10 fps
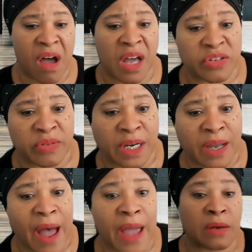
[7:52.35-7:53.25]
Audra and
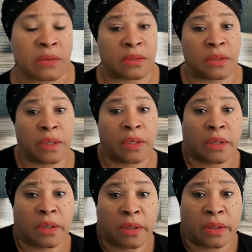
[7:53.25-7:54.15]
Kyle's.
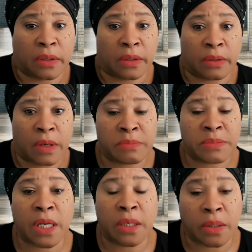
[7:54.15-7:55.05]
I'm
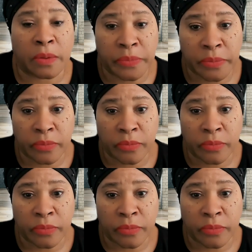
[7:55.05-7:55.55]
telling you,